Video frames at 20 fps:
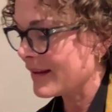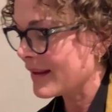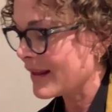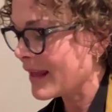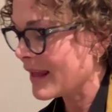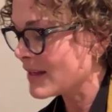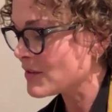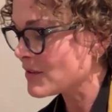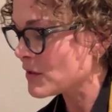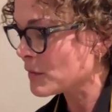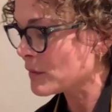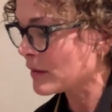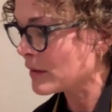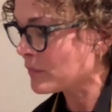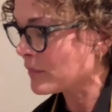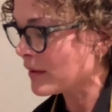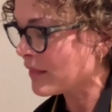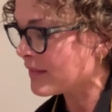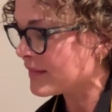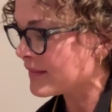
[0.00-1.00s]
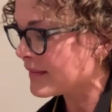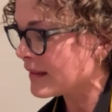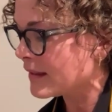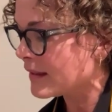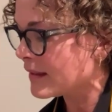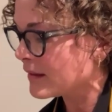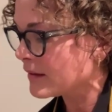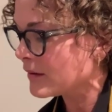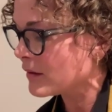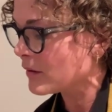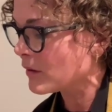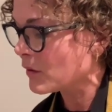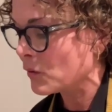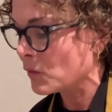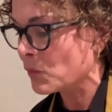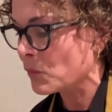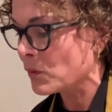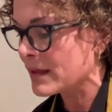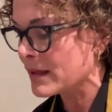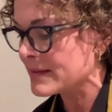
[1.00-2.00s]
and do it with seeing
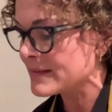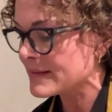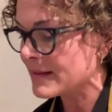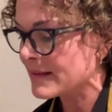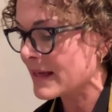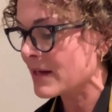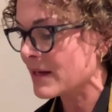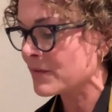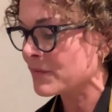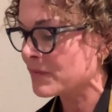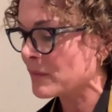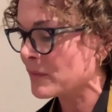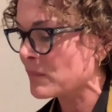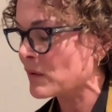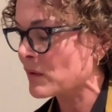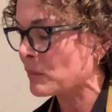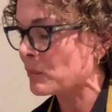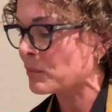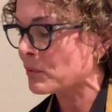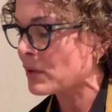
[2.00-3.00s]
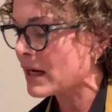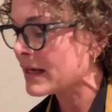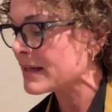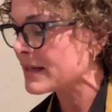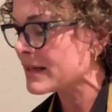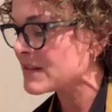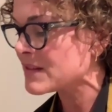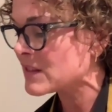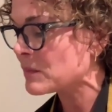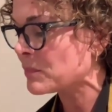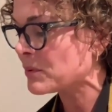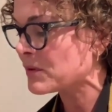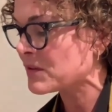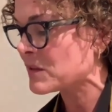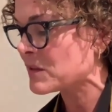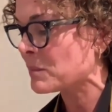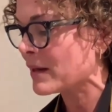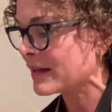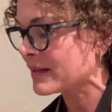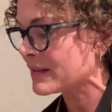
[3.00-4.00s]
one's life from the broadest
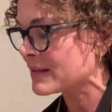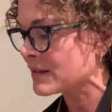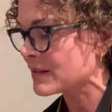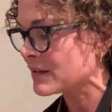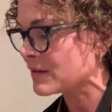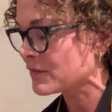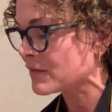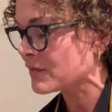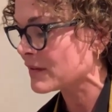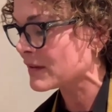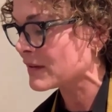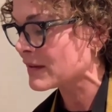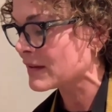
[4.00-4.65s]
perspective,